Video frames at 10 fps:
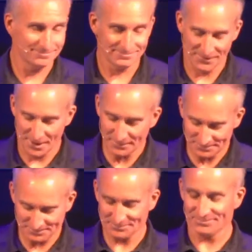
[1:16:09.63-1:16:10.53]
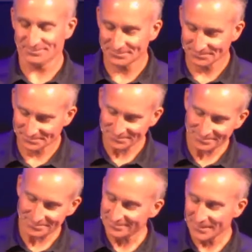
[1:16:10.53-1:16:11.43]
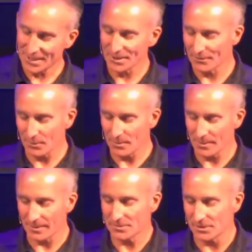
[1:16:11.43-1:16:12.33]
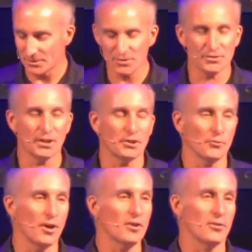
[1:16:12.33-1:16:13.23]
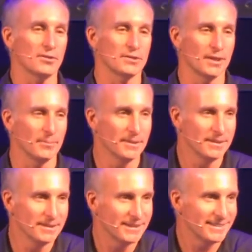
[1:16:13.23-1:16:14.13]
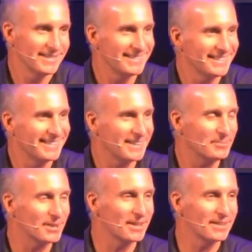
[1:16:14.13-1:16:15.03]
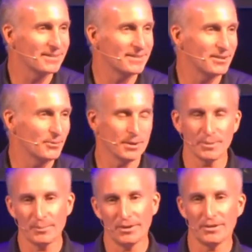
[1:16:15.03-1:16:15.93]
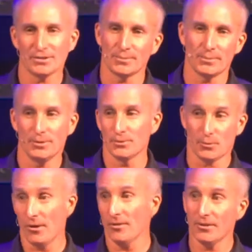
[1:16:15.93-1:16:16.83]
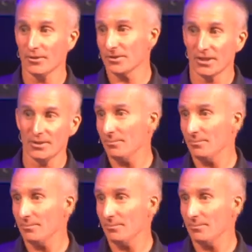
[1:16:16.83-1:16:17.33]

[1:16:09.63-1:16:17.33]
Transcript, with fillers: Okay? I love it when my wife says, You just think you're right all the time. And I'm like, Do you want to be married to somebody who's wrong all the time?